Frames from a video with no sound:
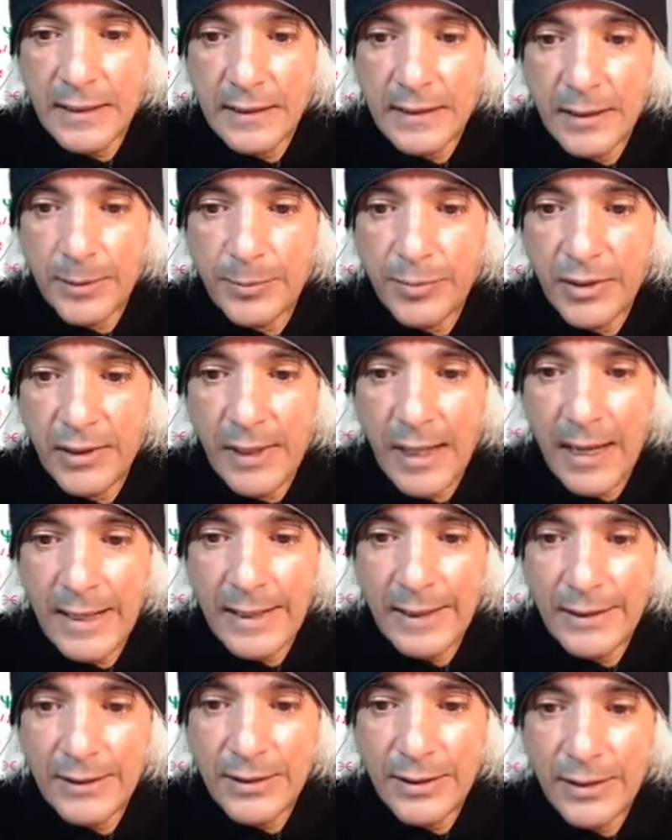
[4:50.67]
It's
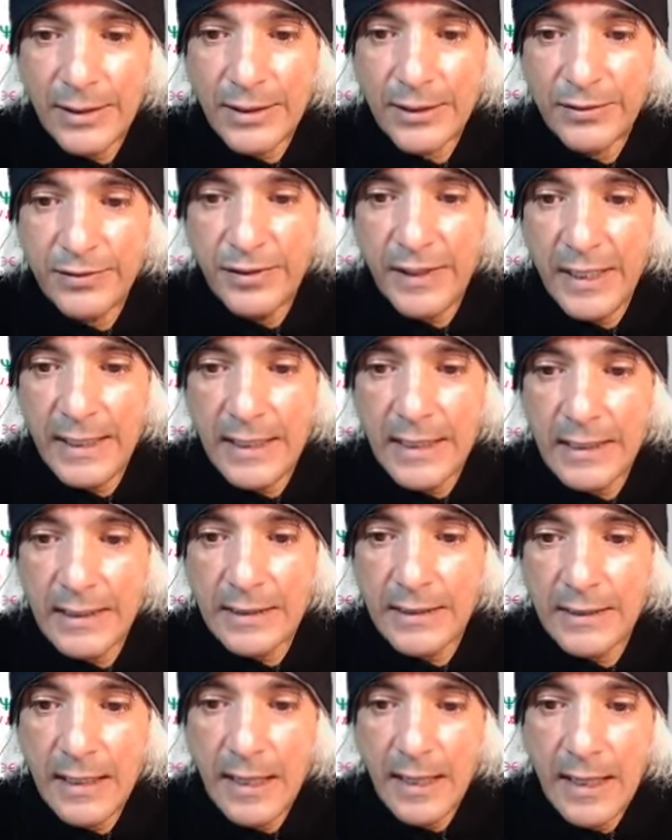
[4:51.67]
applying to her
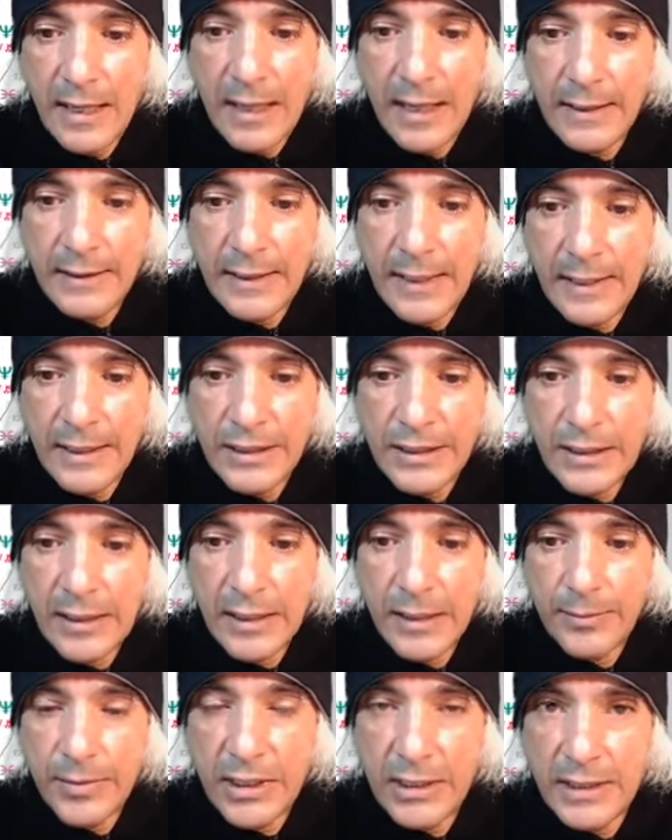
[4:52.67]
Venus, and then it's
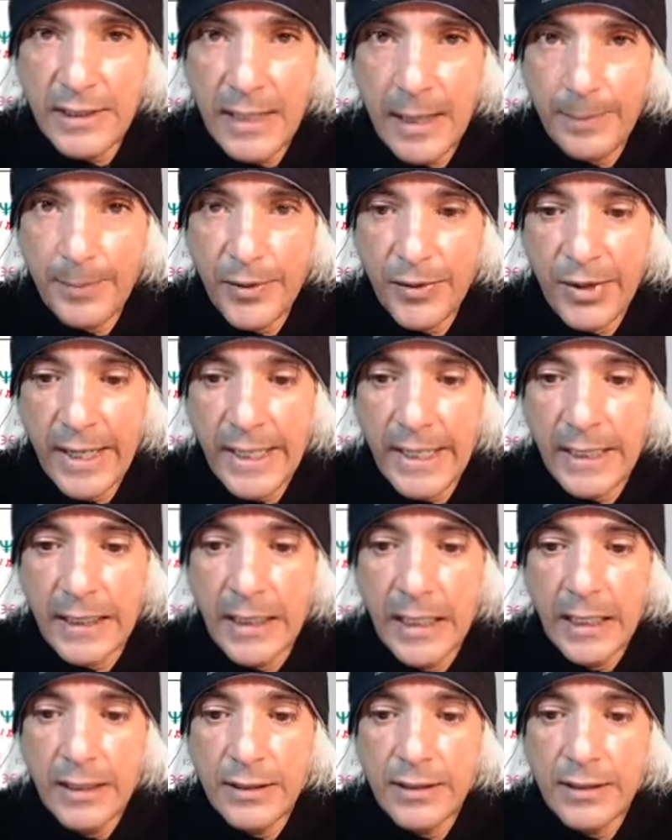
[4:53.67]
going to be separating.